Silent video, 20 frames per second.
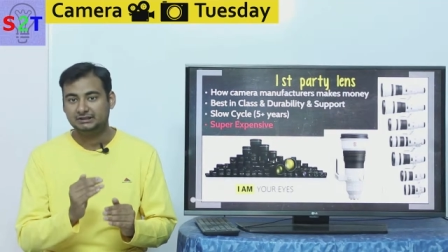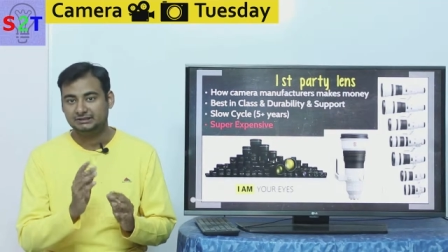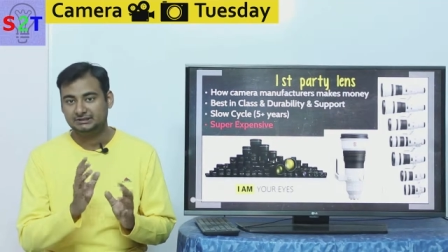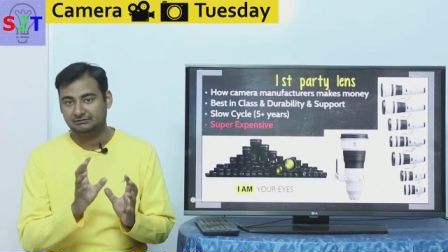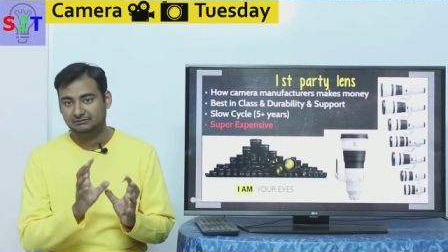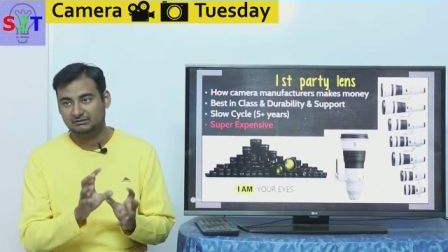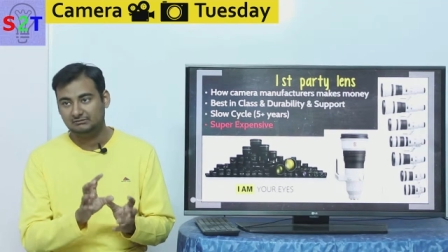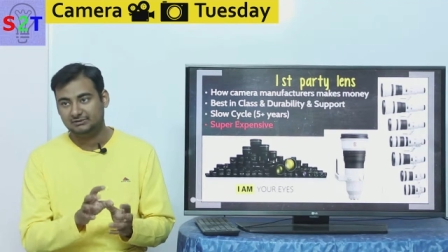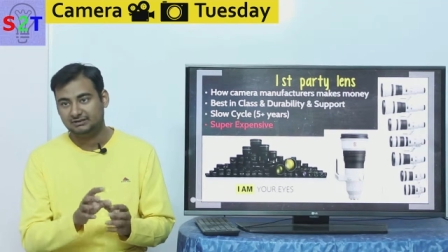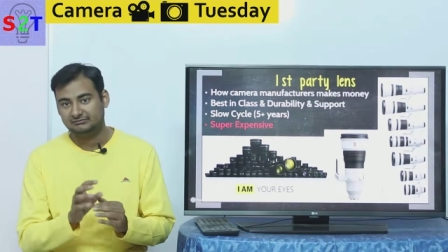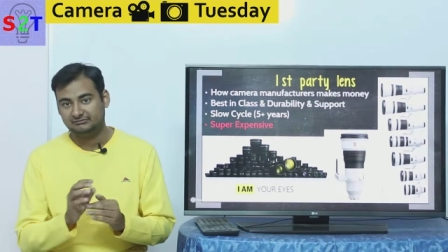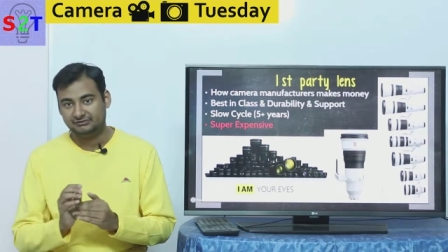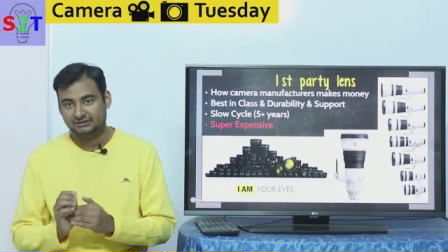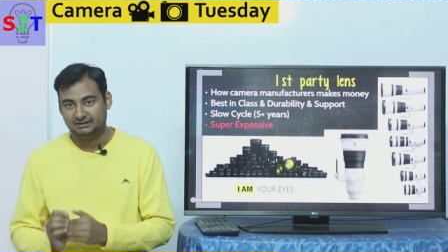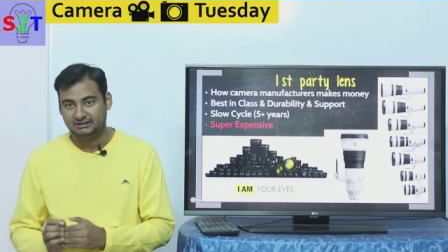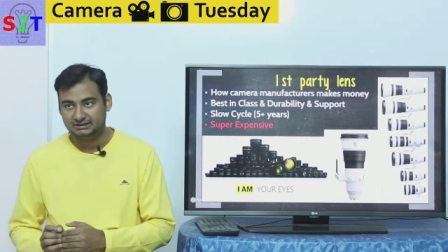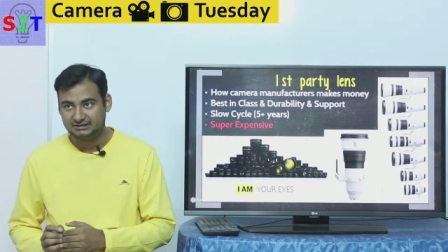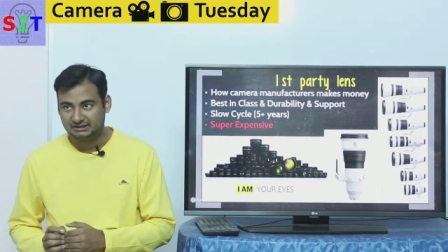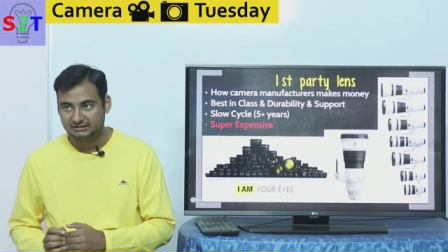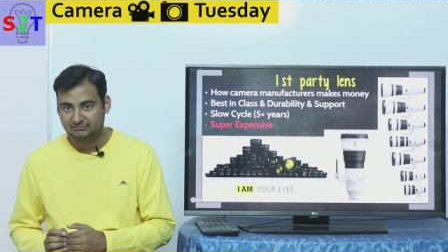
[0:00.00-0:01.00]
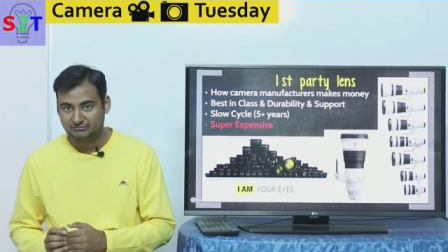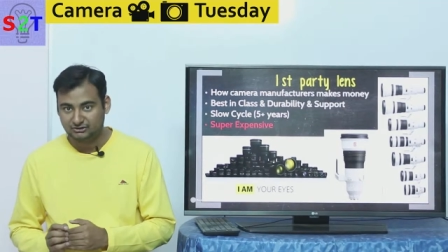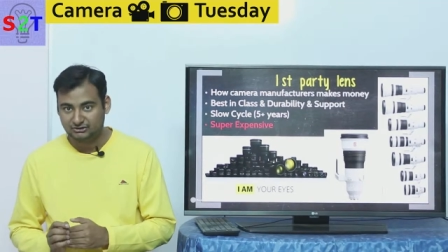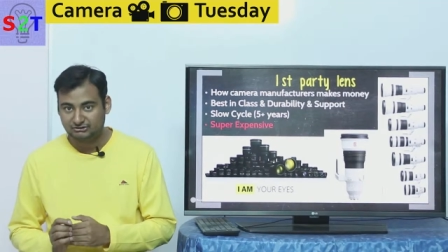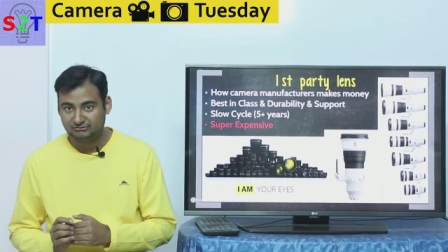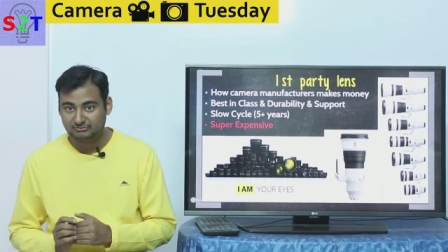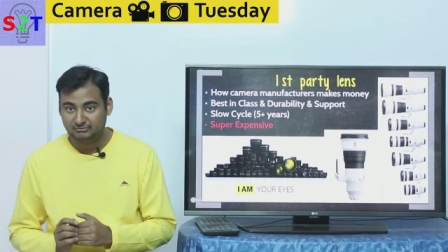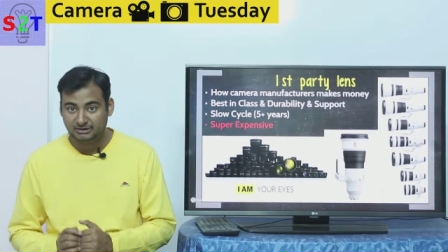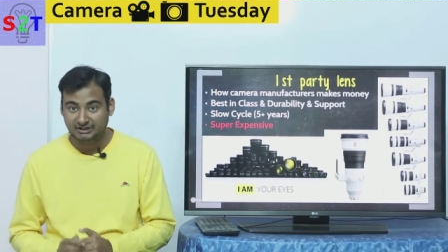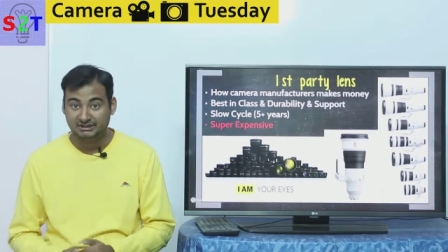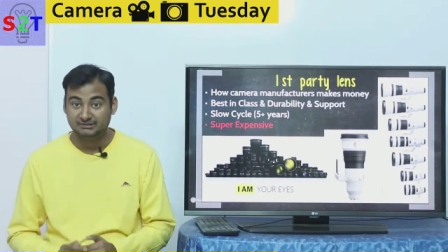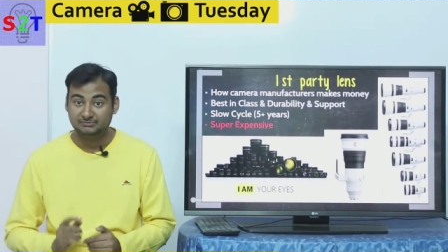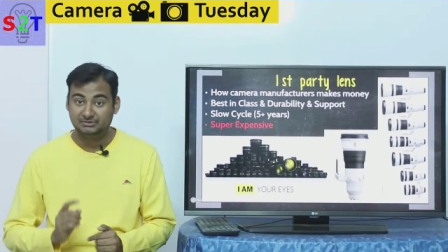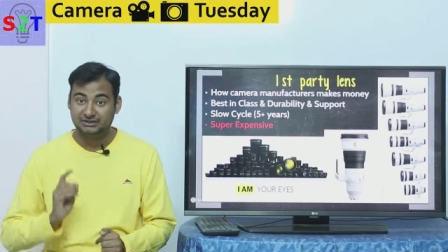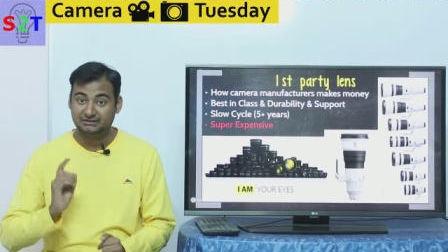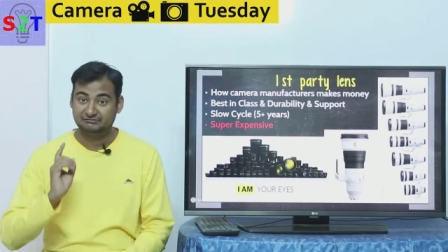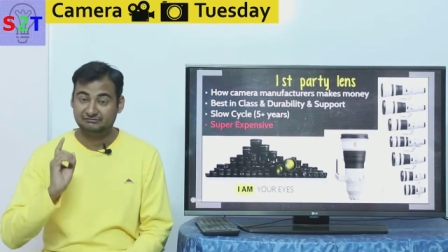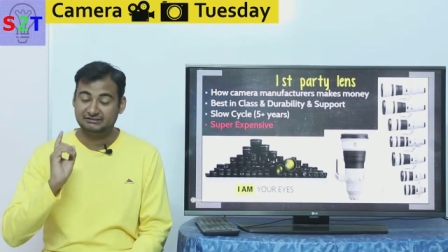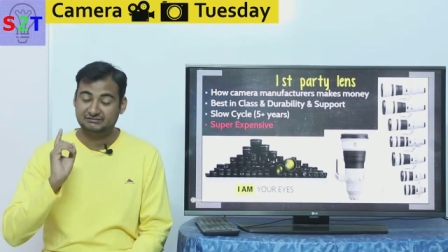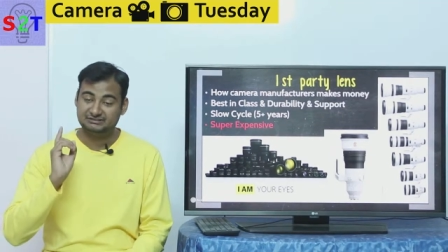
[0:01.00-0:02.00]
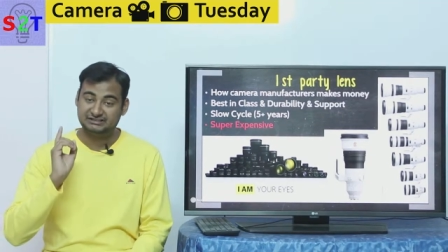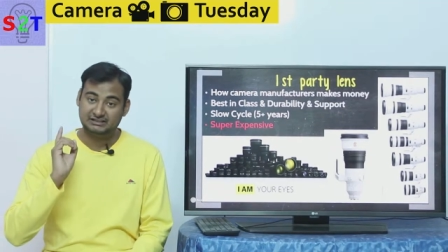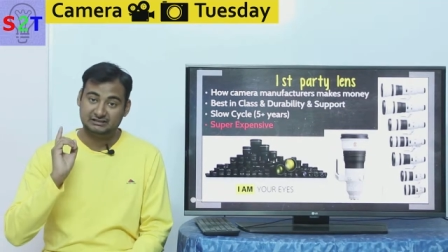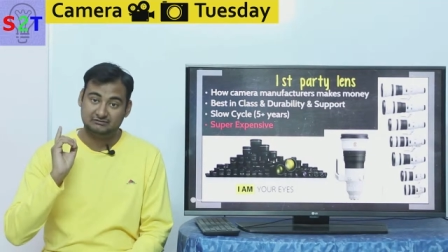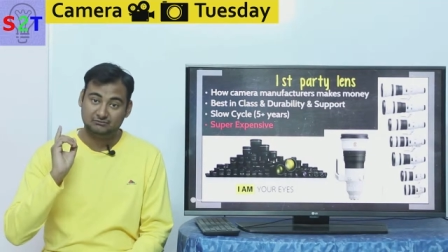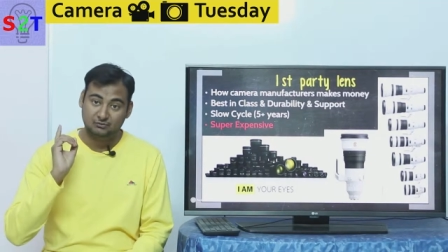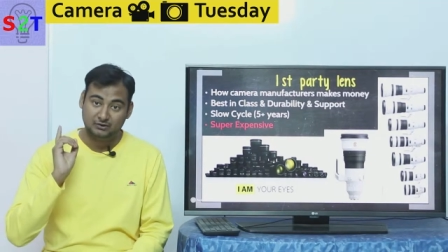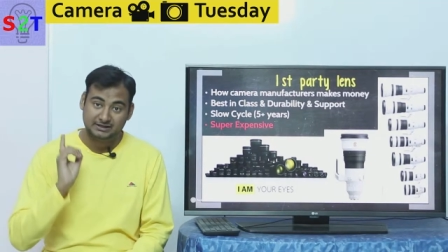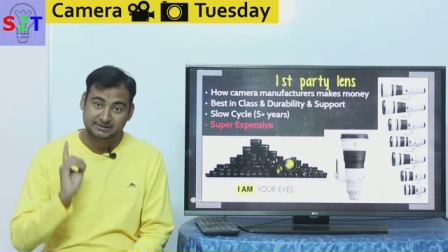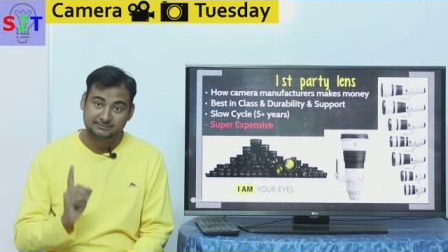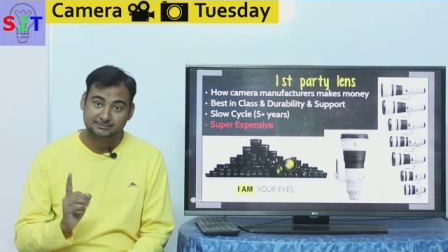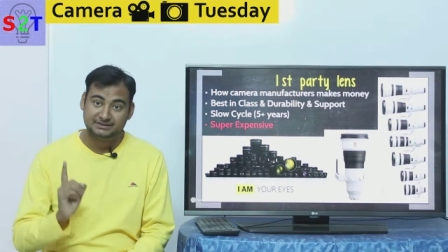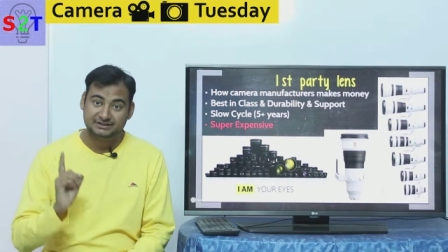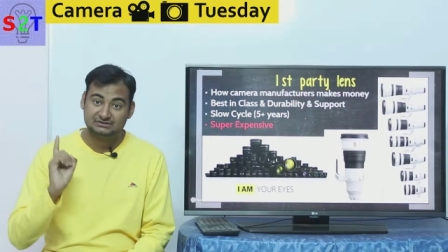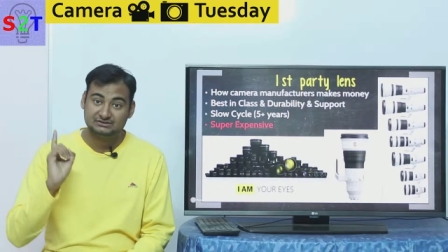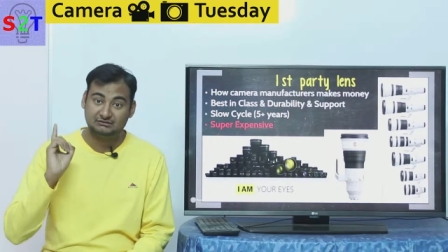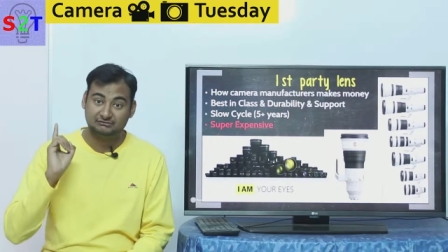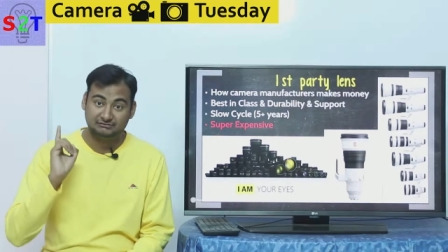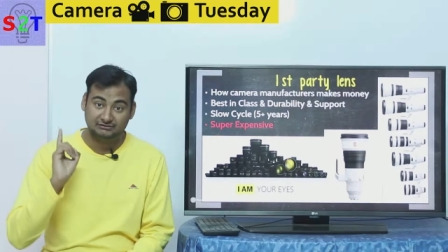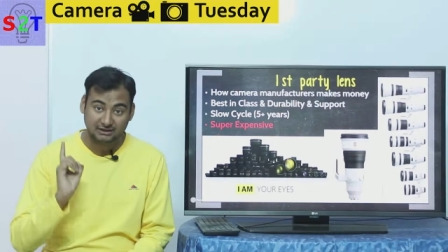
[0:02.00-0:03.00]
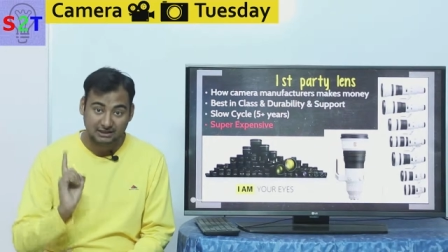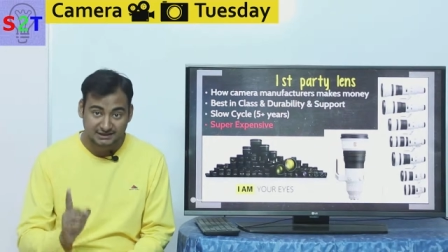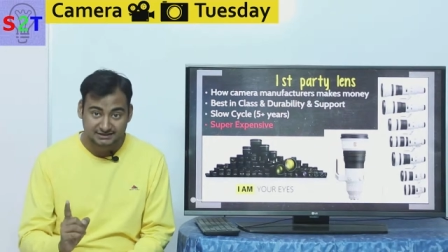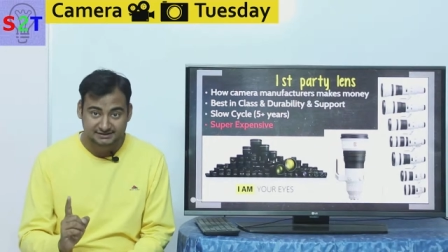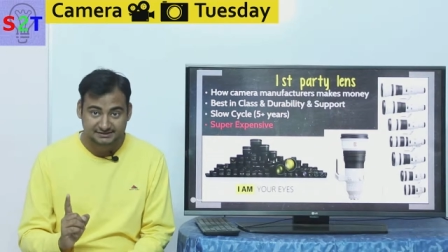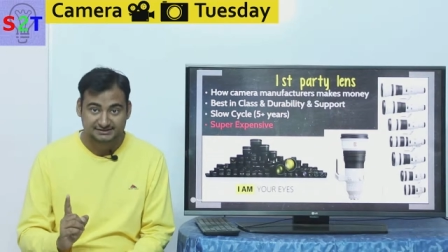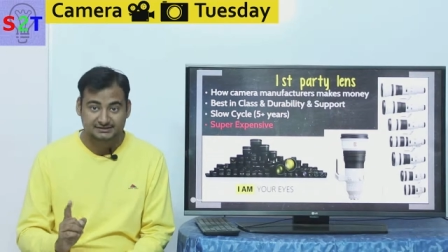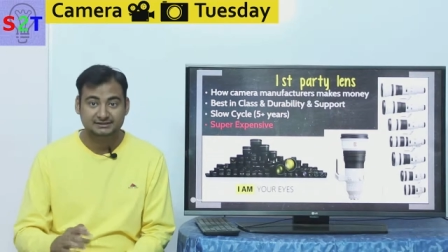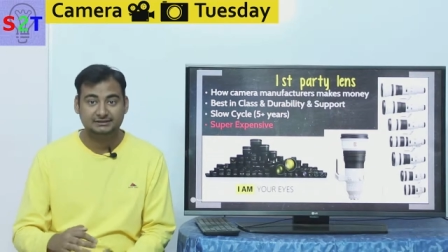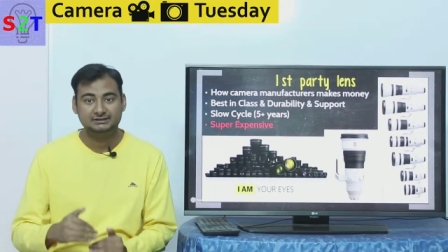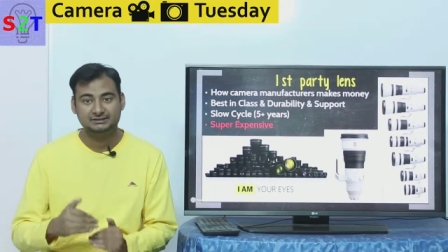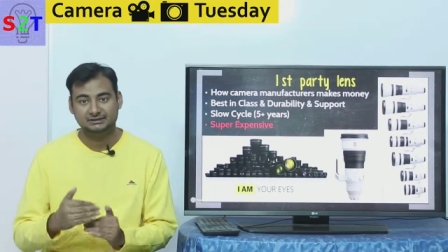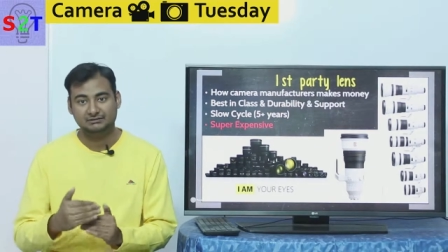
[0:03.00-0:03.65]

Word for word: they will make very little amount of money. But if they sell one piece of lens,